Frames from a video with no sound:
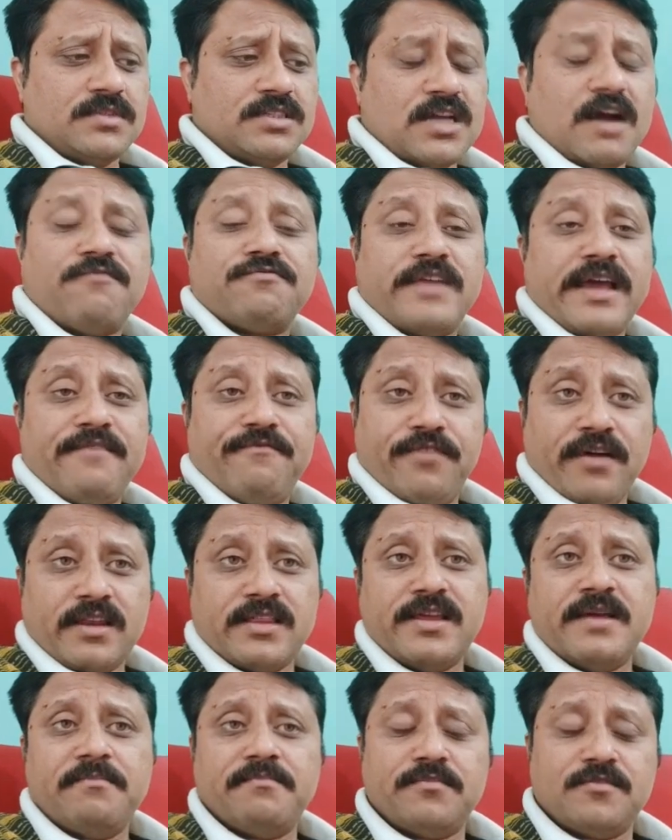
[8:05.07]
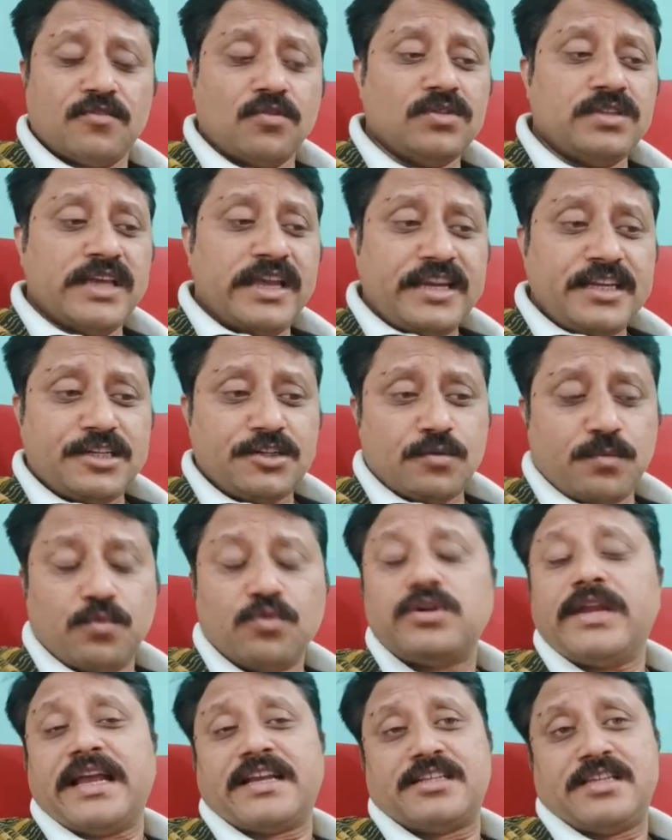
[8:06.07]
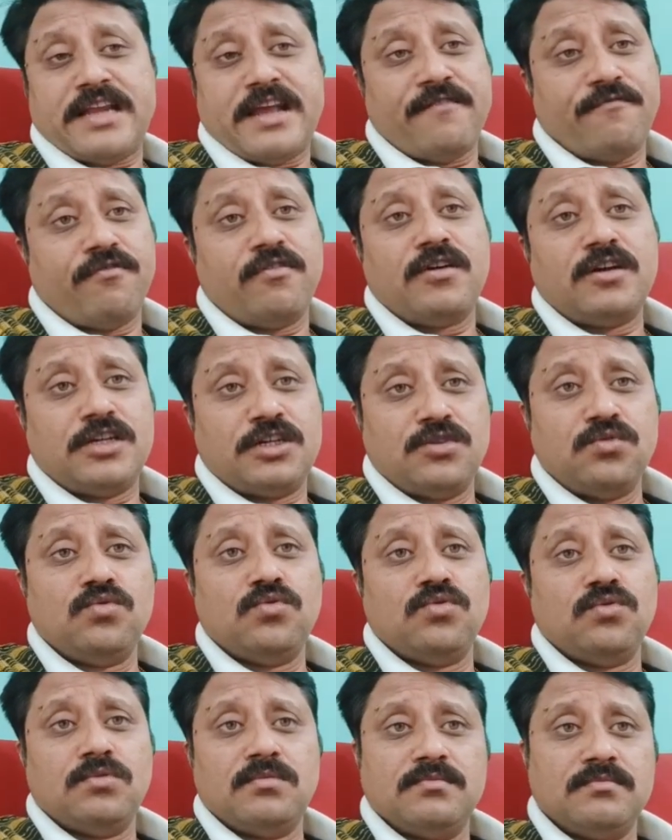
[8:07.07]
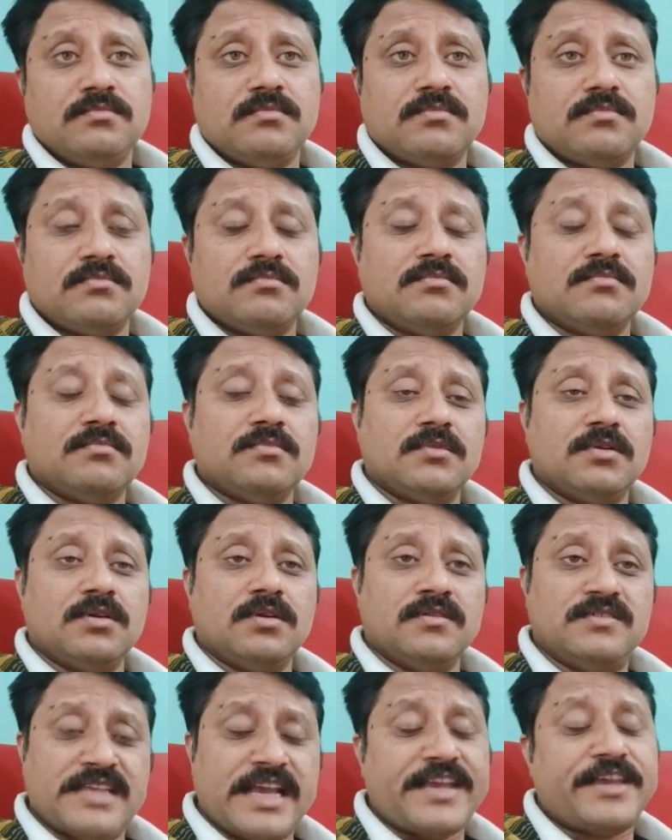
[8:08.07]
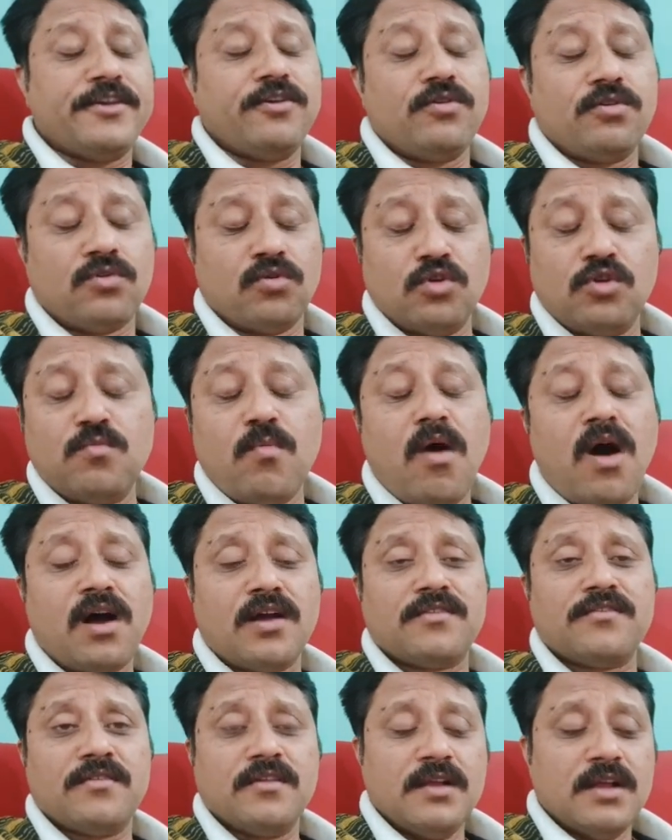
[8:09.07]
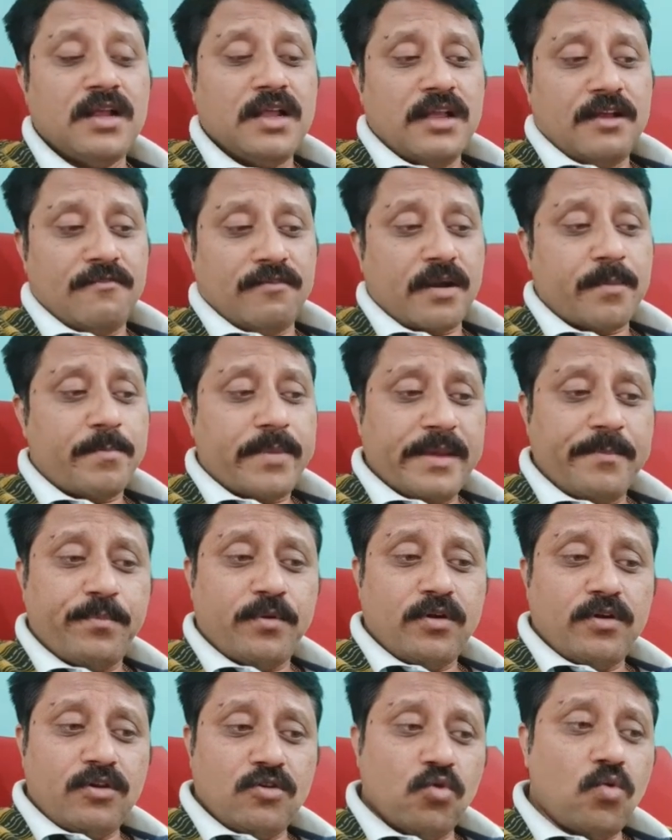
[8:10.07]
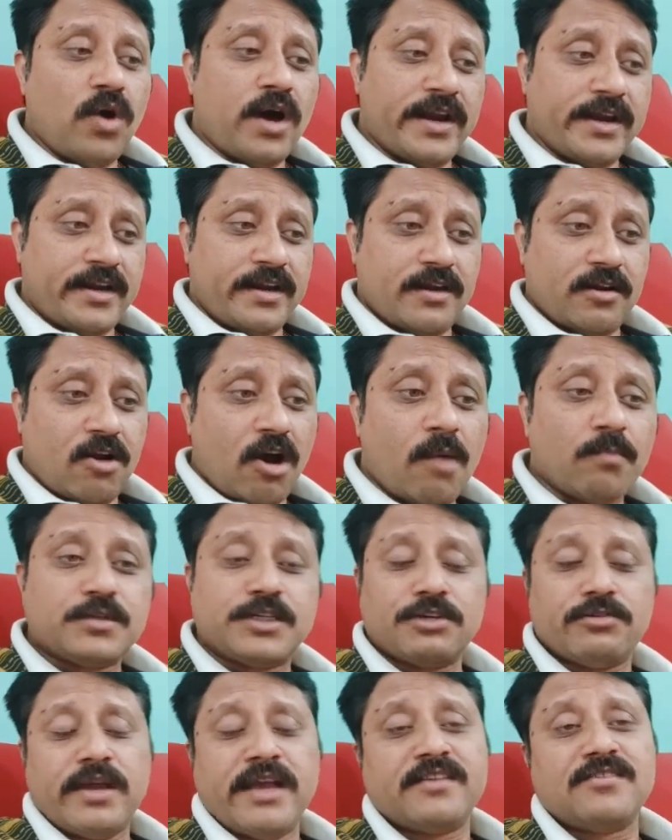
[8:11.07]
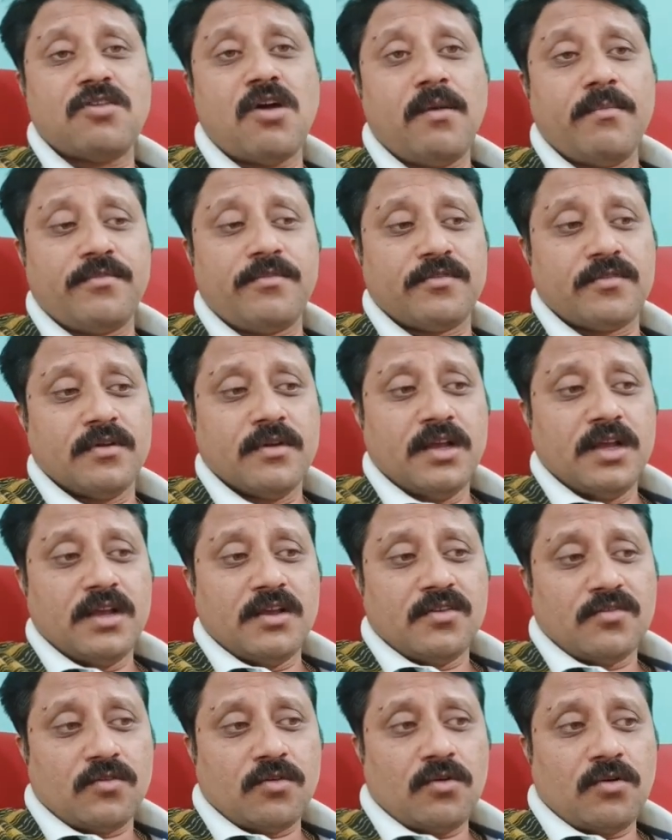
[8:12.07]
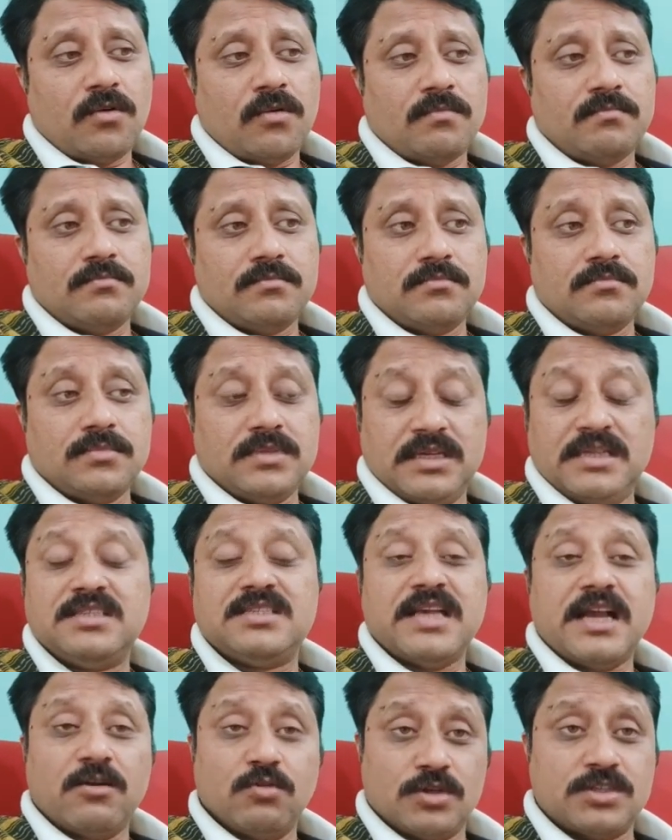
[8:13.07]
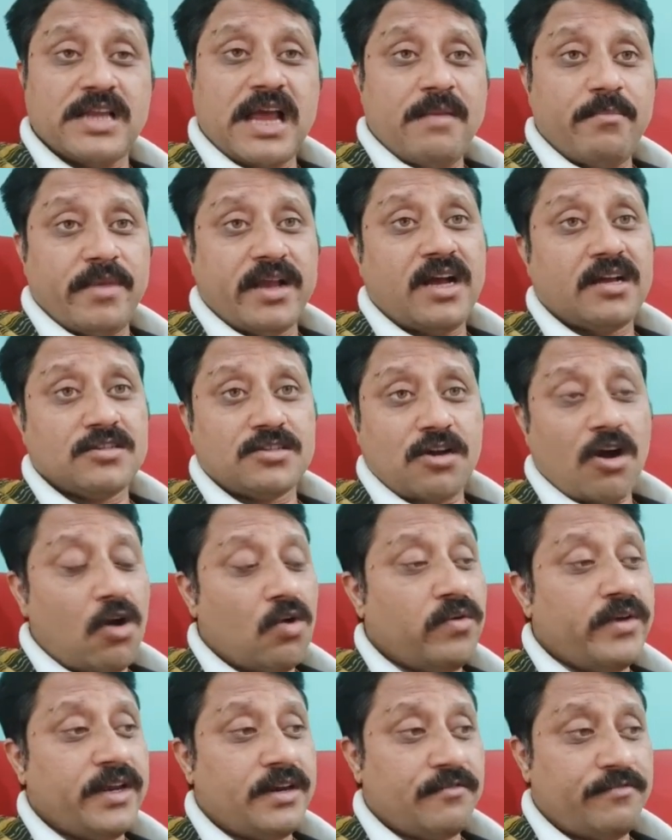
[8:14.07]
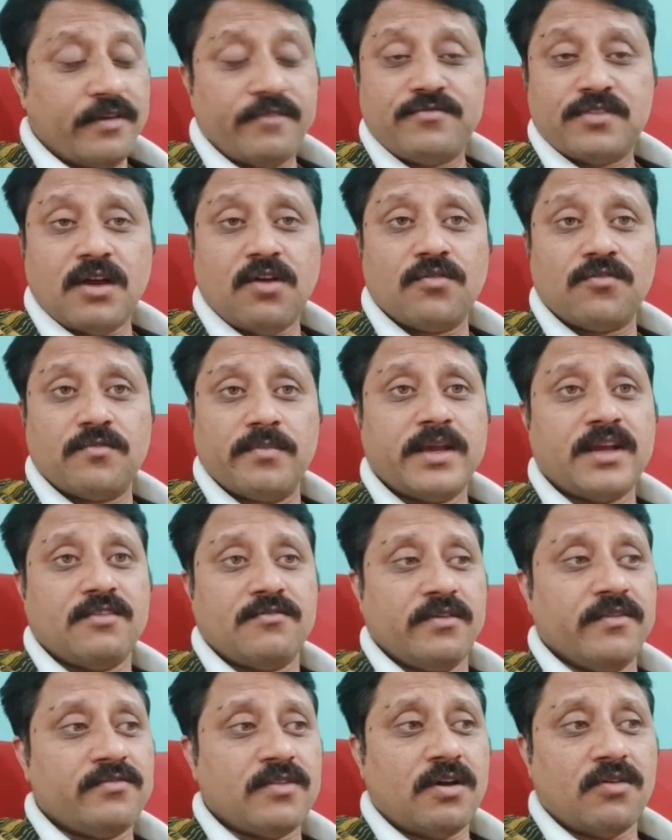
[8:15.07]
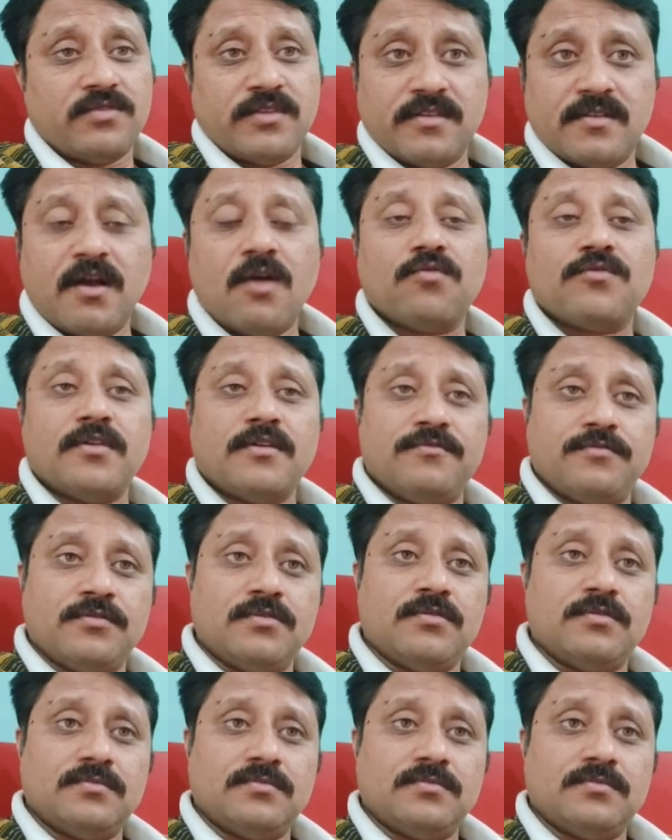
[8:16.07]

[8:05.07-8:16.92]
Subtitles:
tough time for them. So they need to put extra effort to secure good marks. For people who are in competitive exams, so this is a good time because Rahu in fifth house, because fifth house is house of